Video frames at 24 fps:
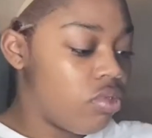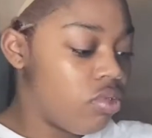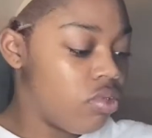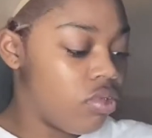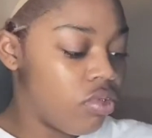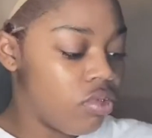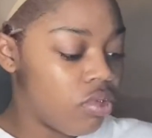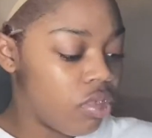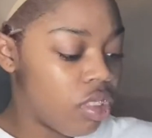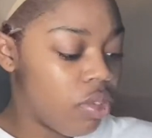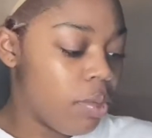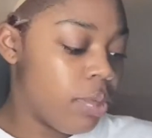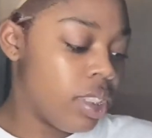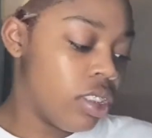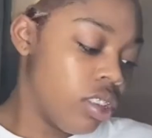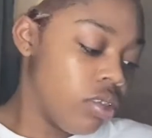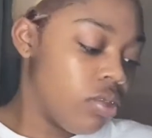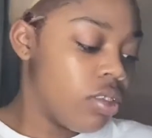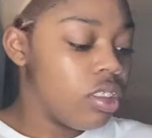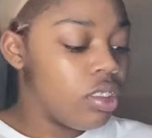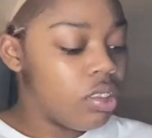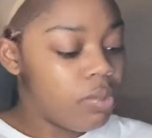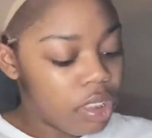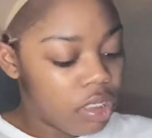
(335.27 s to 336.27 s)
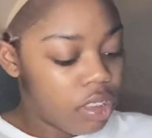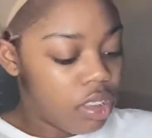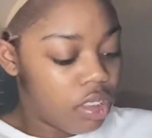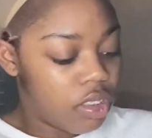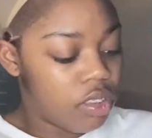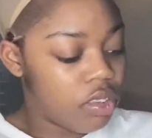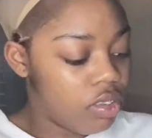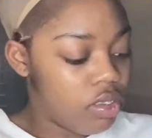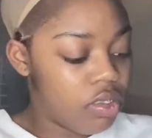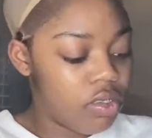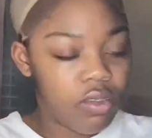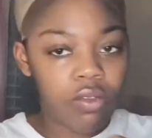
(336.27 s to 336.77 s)
to customize the
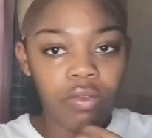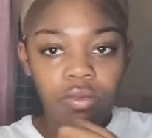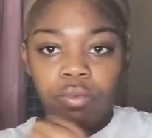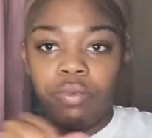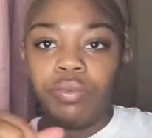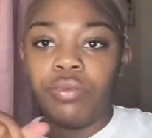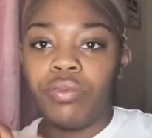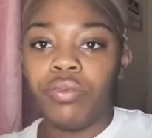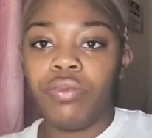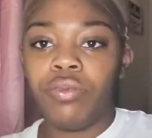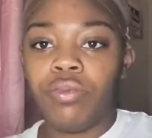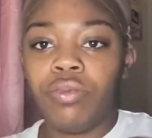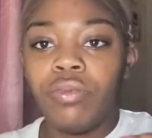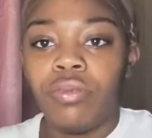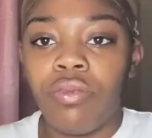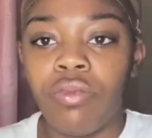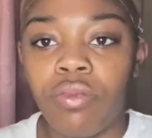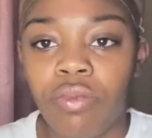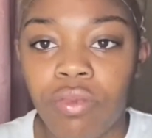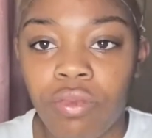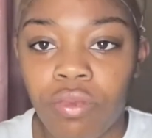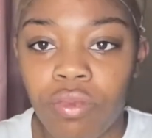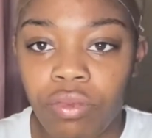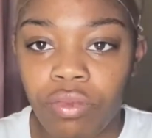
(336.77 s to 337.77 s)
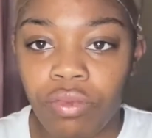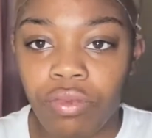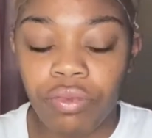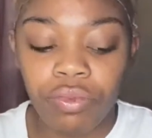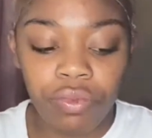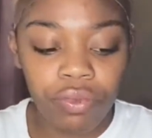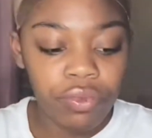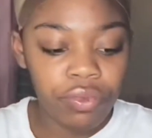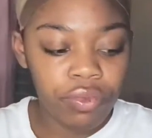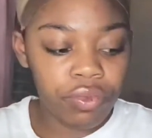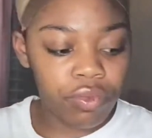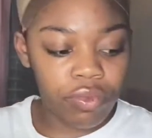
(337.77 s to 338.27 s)
unit because I don't bleach my
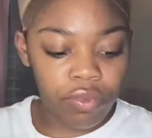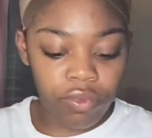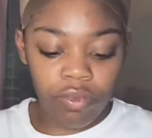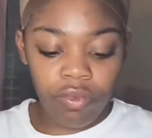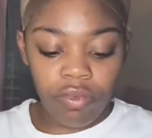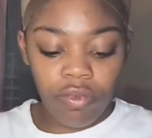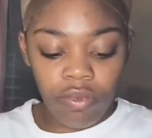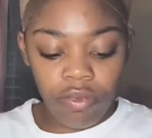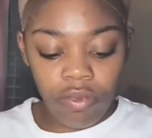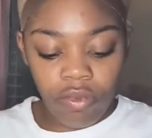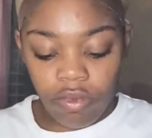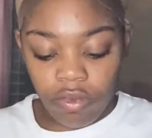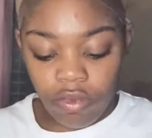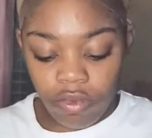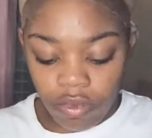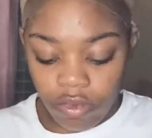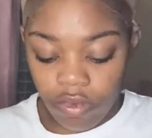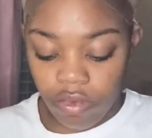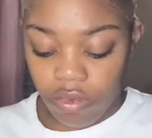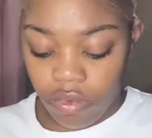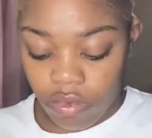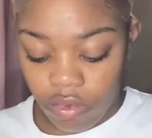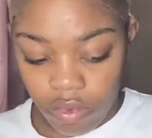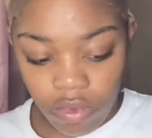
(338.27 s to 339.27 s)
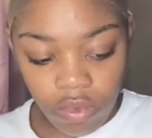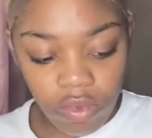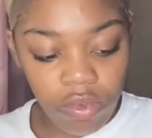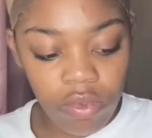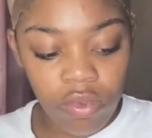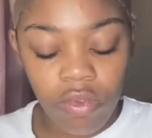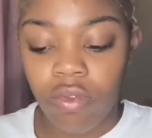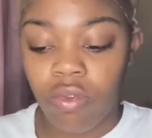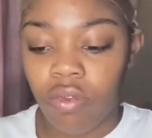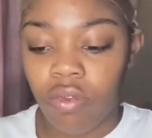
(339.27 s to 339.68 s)
knots either. I just put